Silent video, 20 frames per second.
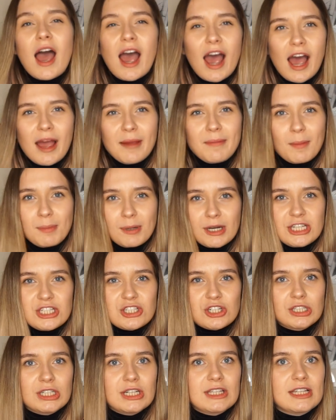I'm pretty
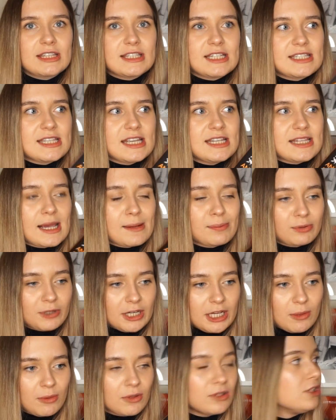sure that this is a
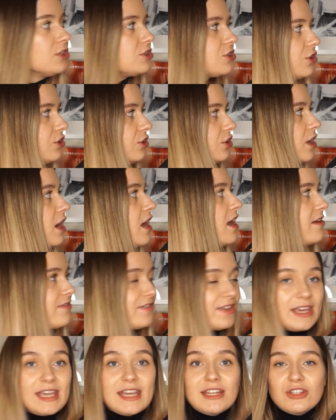prequel to
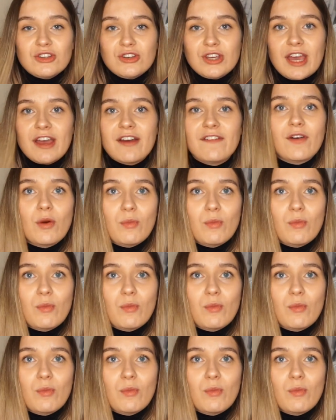The Hate U Give,